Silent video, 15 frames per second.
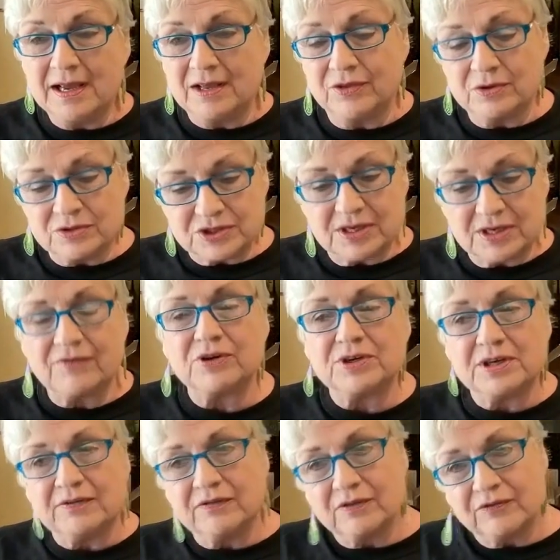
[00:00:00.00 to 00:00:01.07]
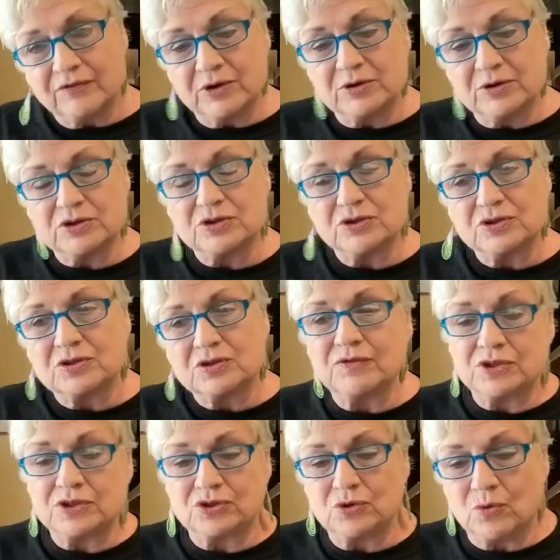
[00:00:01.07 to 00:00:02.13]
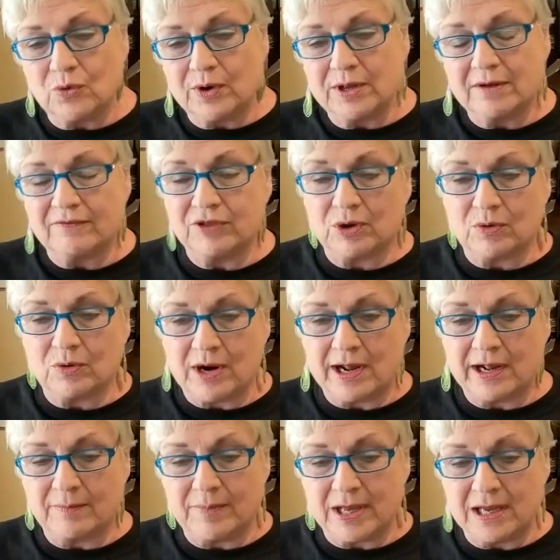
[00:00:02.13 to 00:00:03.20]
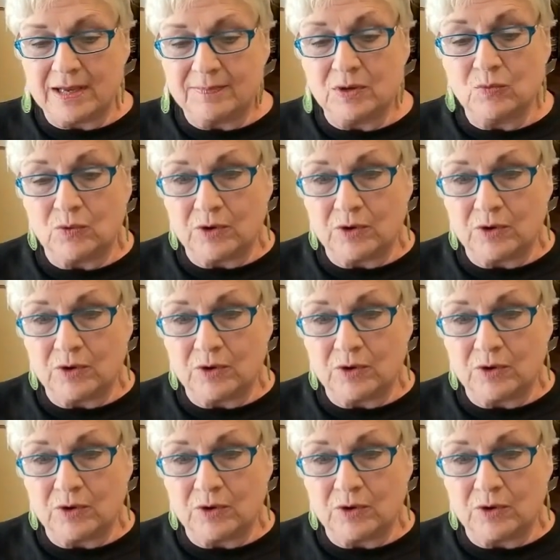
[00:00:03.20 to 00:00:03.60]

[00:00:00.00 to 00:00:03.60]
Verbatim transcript: And there are several different versions of the story of the crying baby.